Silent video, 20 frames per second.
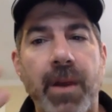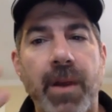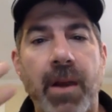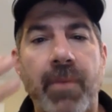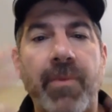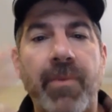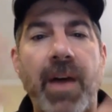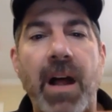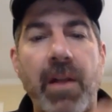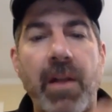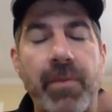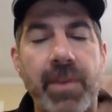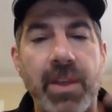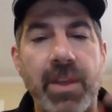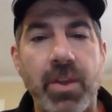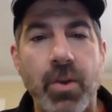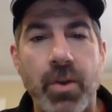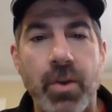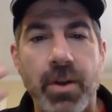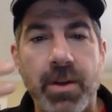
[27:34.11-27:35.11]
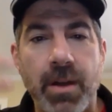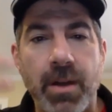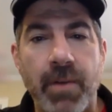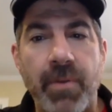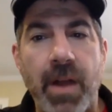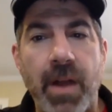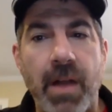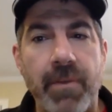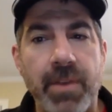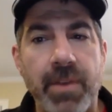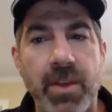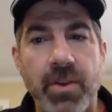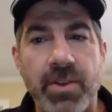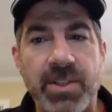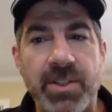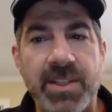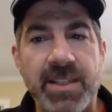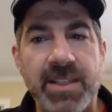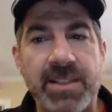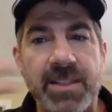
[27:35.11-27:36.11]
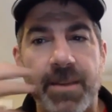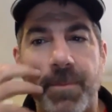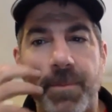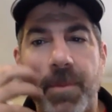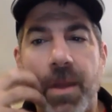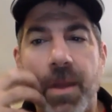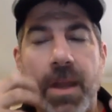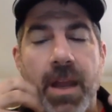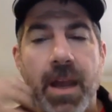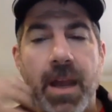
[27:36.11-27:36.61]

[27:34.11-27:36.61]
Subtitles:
evolving your system